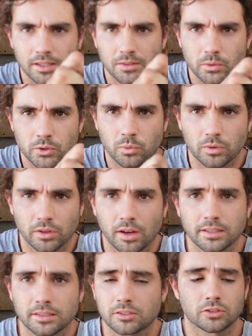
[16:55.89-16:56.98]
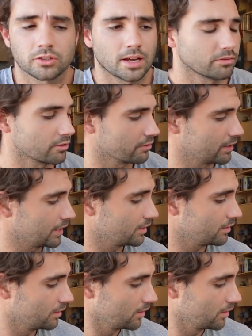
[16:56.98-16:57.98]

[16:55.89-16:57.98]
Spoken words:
which were nice, just out of green.